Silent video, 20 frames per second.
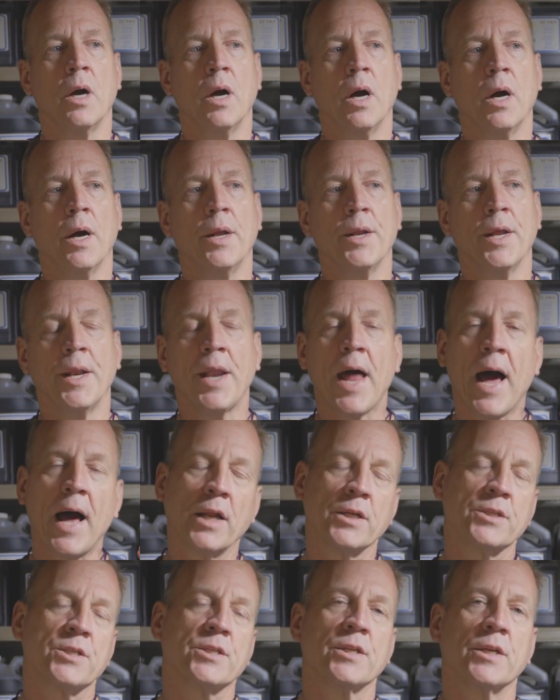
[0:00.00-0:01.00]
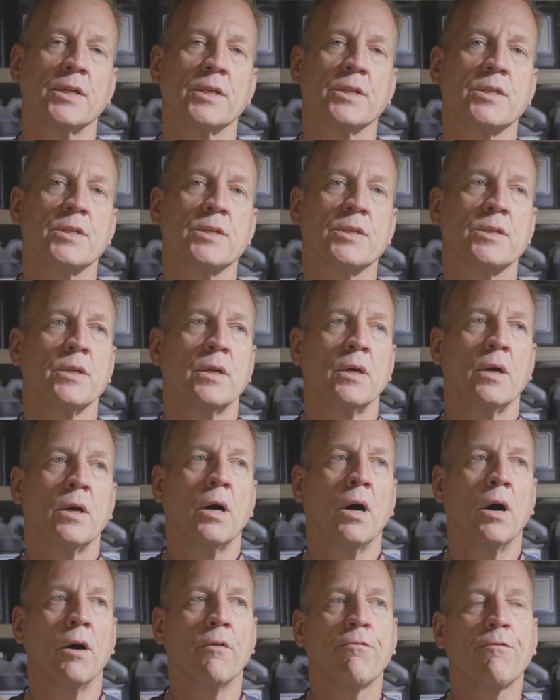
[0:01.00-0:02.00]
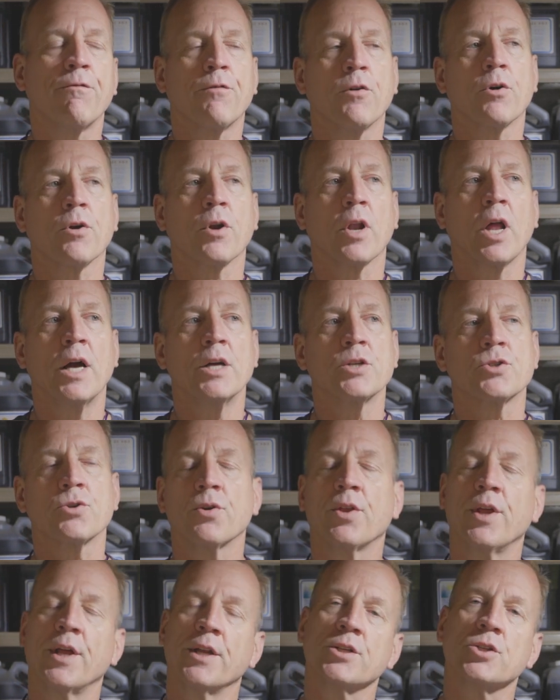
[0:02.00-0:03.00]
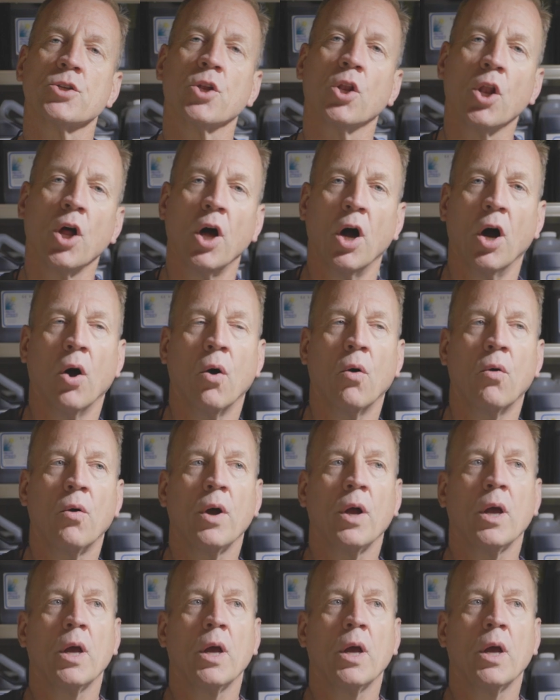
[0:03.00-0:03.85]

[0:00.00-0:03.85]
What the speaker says: an analysis of fertilizer that is low,